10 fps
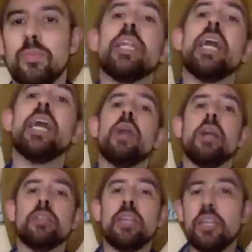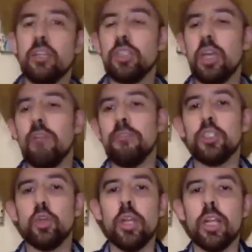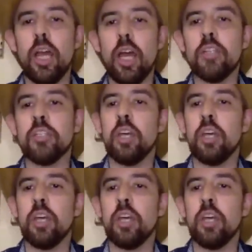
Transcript: now. Uh, thank you, Jeff, for joining us.